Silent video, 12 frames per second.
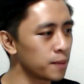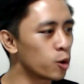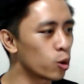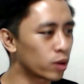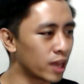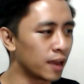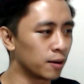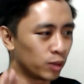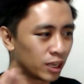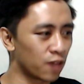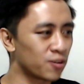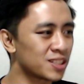Okay, we
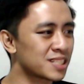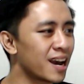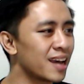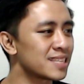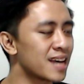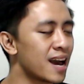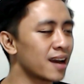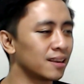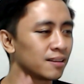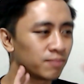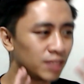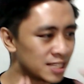get off a Sky Attack.
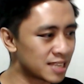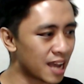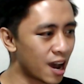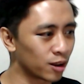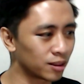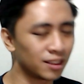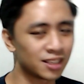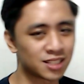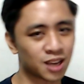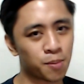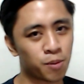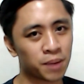He's out. He's
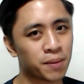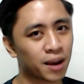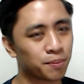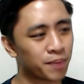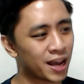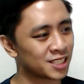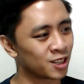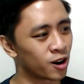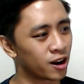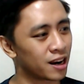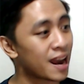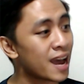gonna bring back
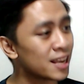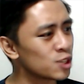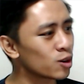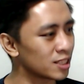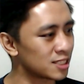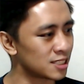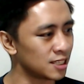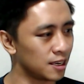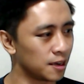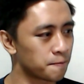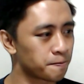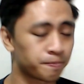Bastiodon. And as you can
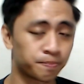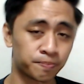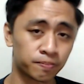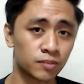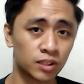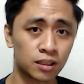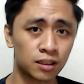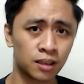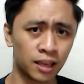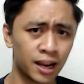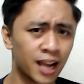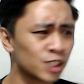see,
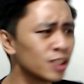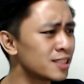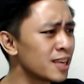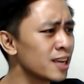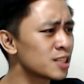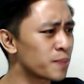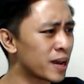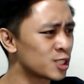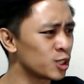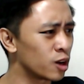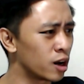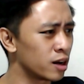it actually takes
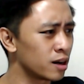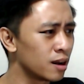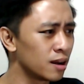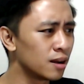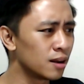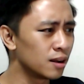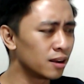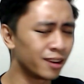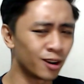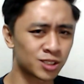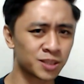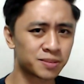Bastiodon, you
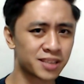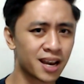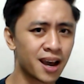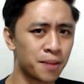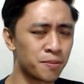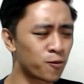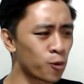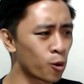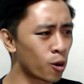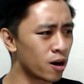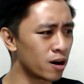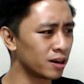know, some time
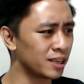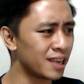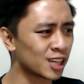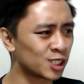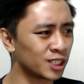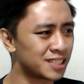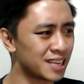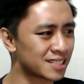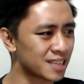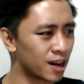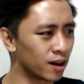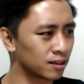before he actually takes
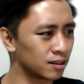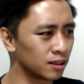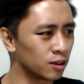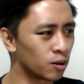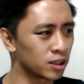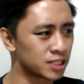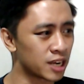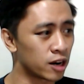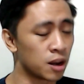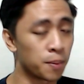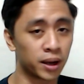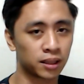out, you know,
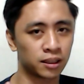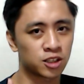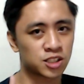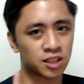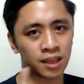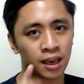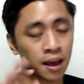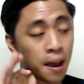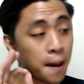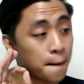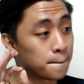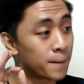Altaria. But here's the thing.
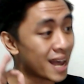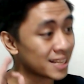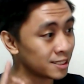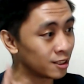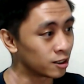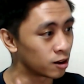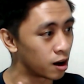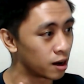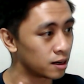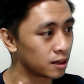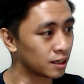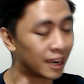
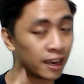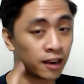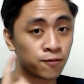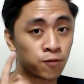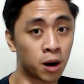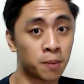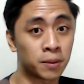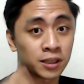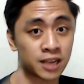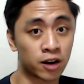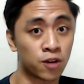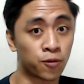Bastiodon can farm
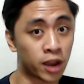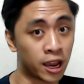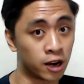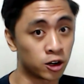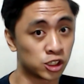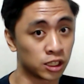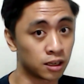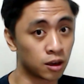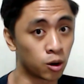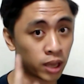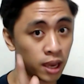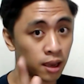Altaria for energy,
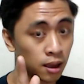okay?